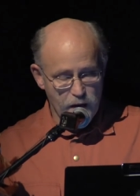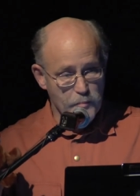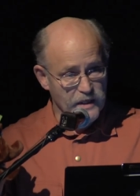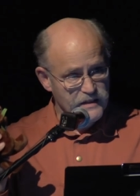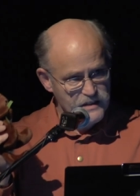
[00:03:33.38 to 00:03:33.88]

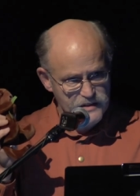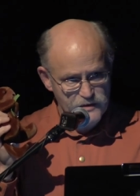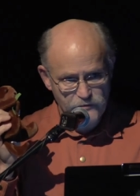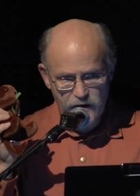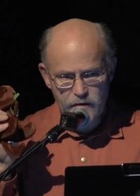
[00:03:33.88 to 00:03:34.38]
But this
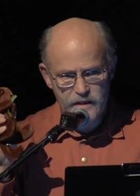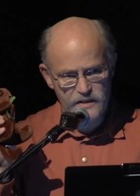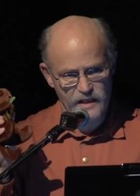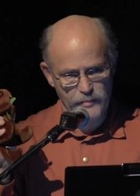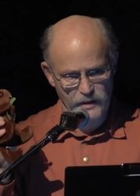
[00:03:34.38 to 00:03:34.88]
is very
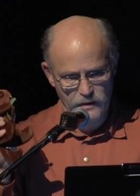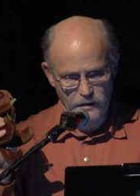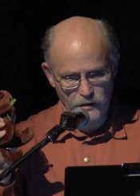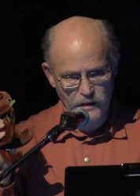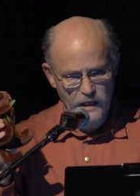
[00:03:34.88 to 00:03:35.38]

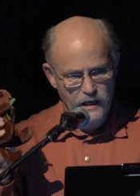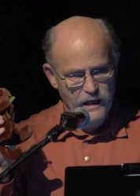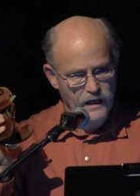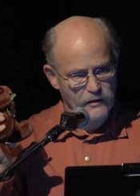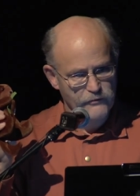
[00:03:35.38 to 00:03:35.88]
typical
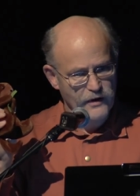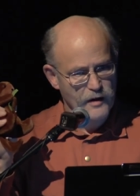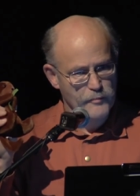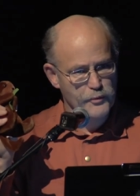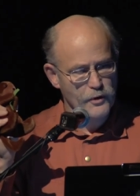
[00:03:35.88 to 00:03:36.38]
of
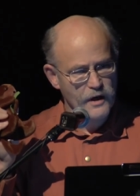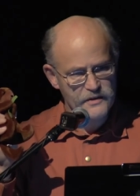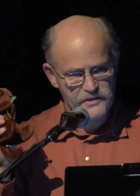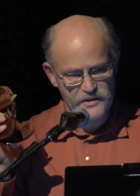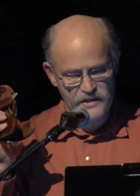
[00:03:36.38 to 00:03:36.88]
a broad
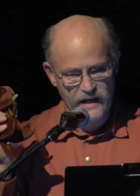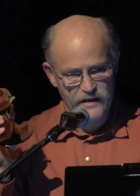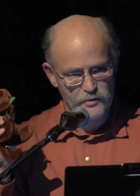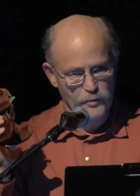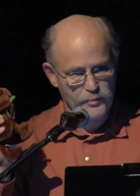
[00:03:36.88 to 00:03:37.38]

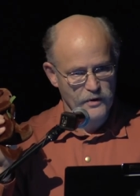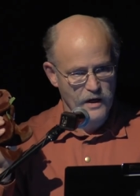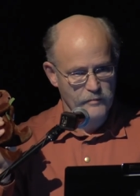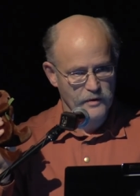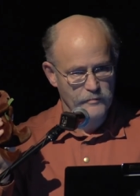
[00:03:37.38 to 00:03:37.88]
societal
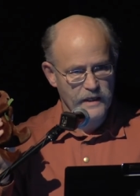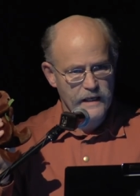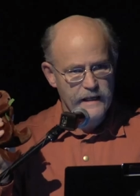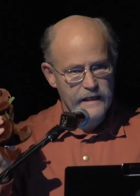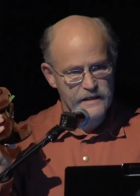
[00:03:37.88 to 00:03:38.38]
problem
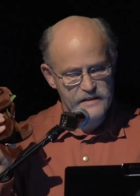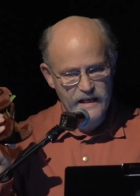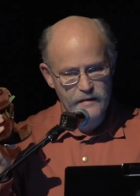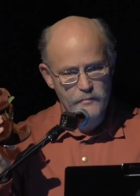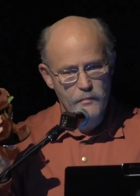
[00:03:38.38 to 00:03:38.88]
is
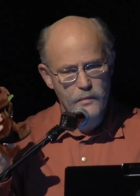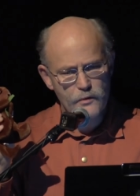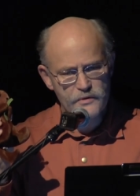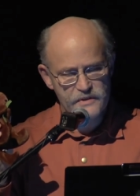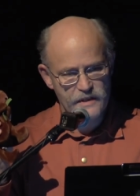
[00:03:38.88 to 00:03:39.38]
that
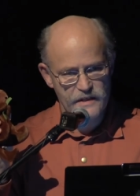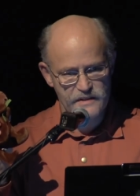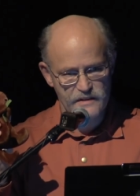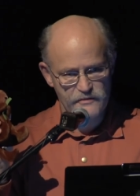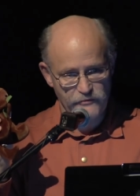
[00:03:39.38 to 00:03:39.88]
most
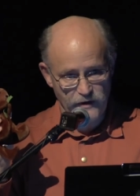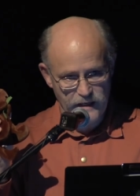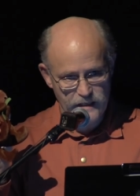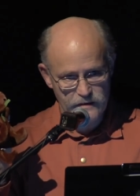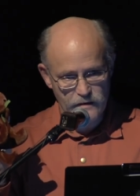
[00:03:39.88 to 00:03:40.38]
citizens
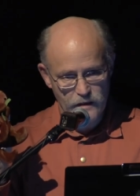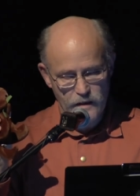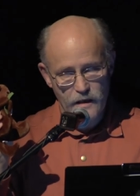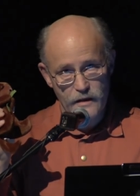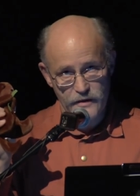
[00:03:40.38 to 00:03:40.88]
find
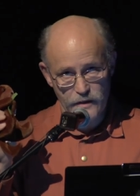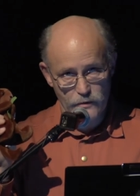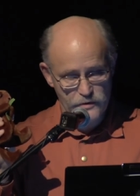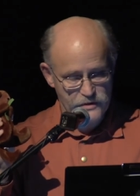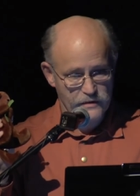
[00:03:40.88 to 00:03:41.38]
the
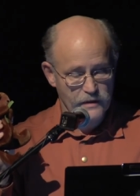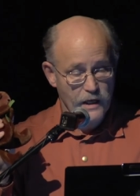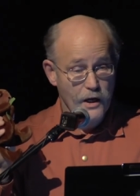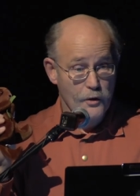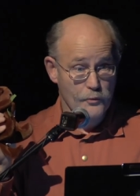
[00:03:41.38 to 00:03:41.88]
ocean
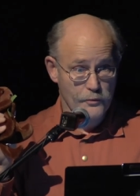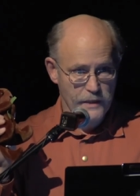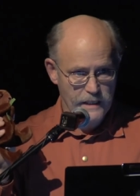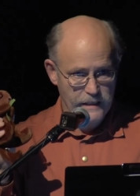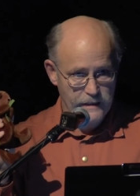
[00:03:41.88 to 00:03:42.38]

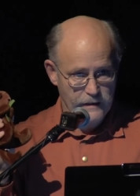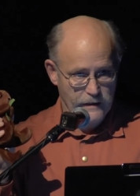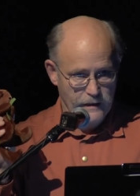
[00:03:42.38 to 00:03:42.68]
really